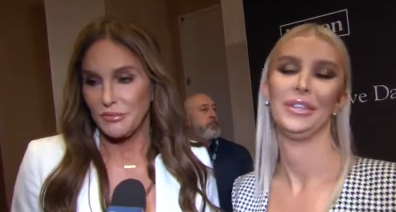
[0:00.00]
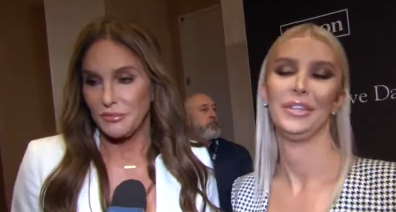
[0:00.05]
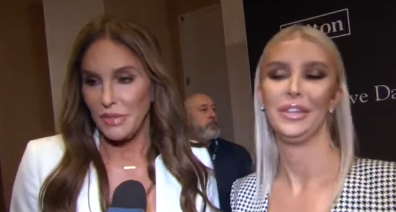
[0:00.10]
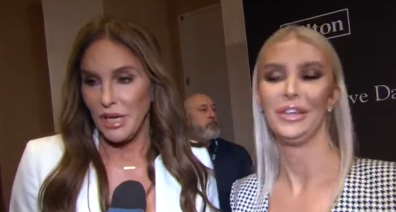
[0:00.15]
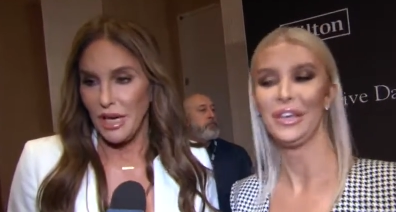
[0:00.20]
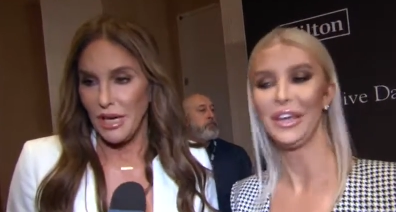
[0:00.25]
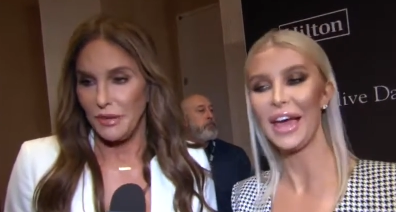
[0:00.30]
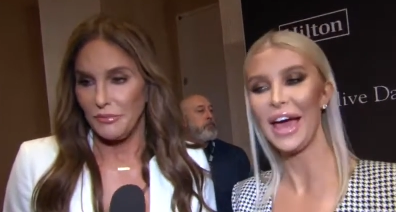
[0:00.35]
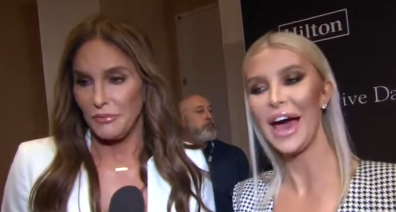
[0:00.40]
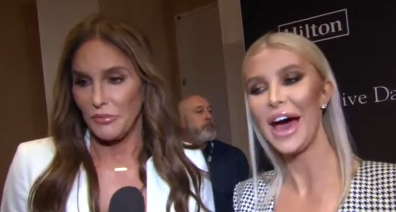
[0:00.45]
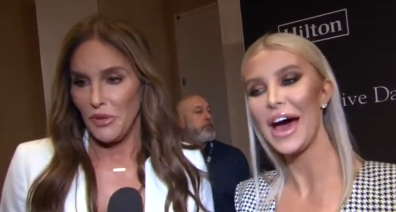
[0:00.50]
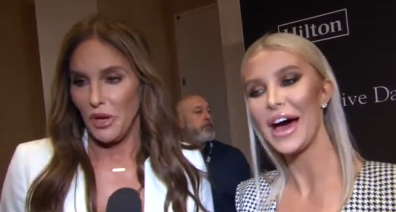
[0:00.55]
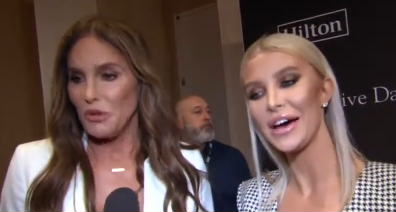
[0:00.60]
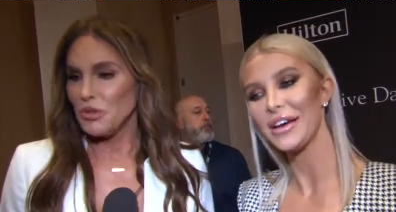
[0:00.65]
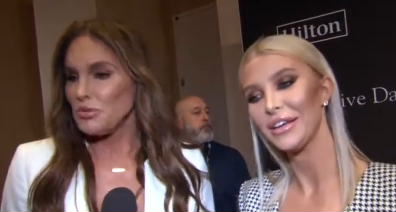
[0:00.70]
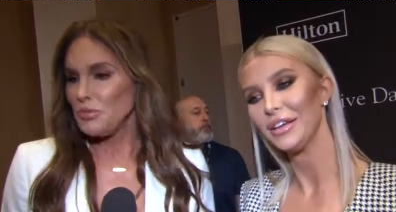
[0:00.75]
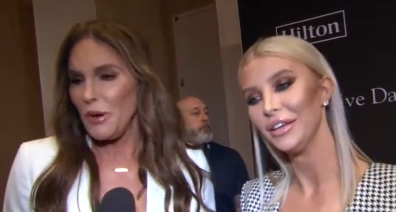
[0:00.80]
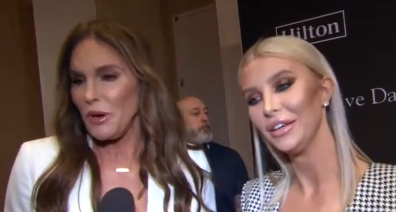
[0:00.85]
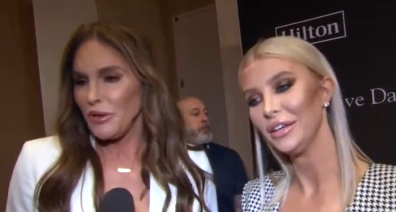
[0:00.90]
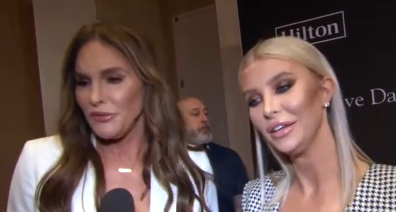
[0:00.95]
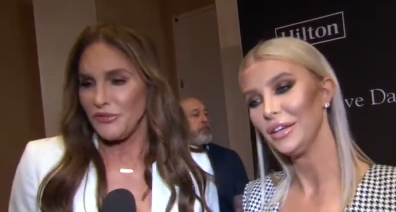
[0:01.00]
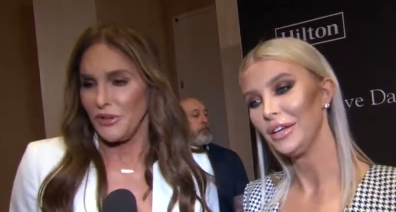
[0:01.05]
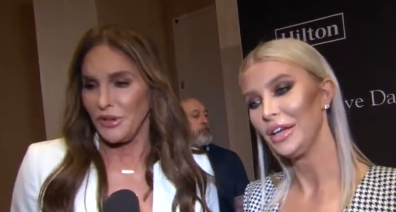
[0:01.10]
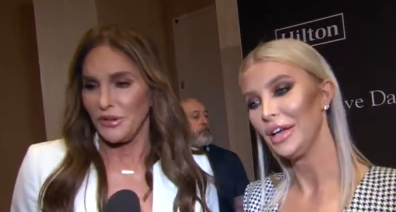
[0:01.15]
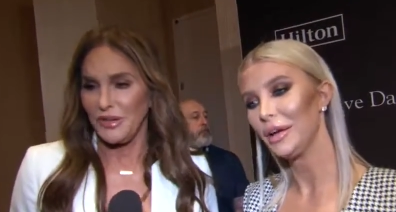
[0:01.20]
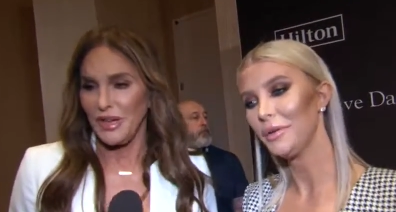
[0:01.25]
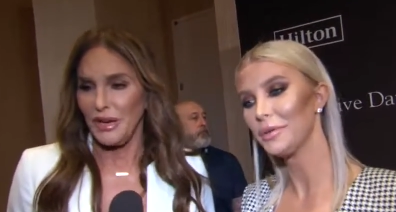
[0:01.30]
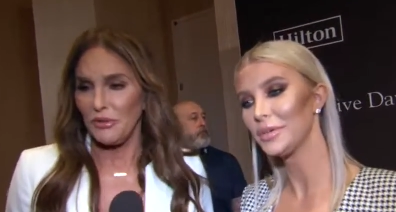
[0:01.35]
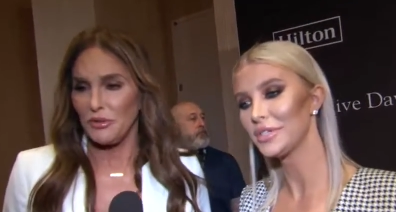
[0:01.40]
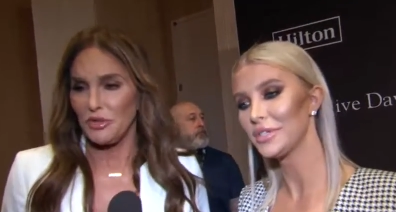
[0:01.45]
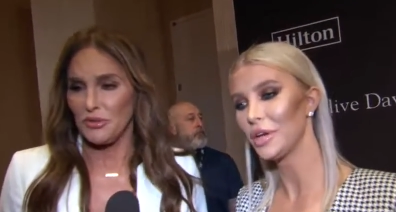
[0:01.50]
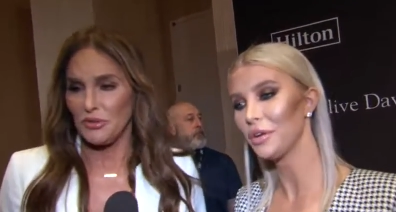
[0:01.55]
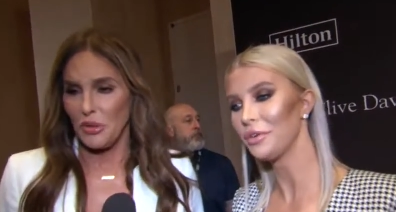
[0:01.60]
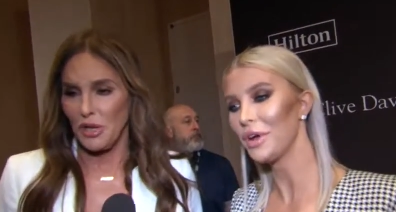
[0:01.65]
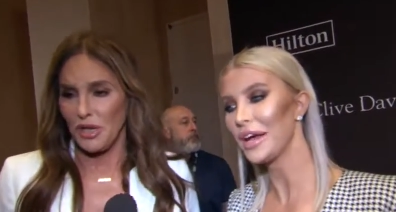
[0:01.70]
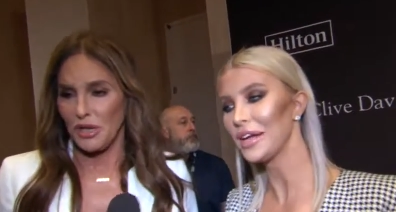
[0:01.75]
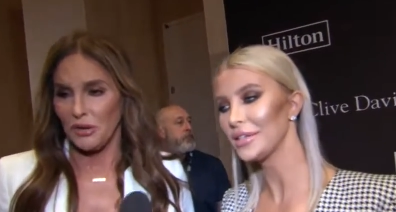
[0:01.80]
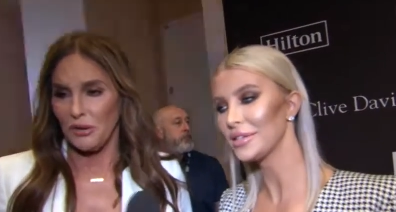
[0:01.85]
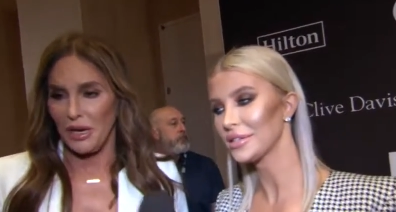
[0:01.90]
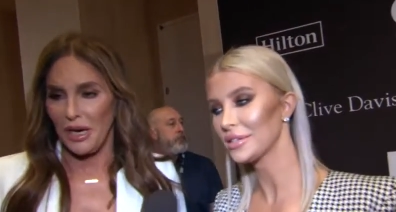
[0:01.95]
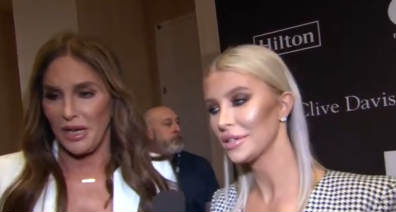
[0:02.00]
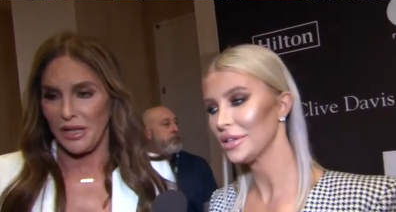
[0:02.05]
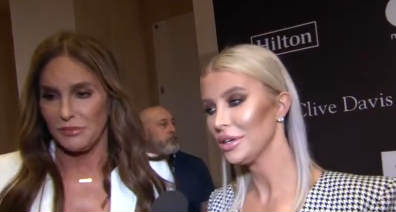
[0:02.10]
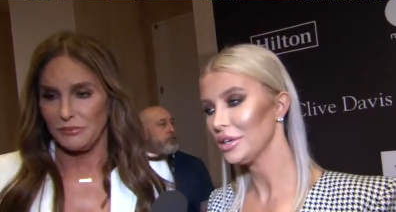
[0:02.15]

Speaker 1: Yeah, yeah. It was beautiful. It was so really great.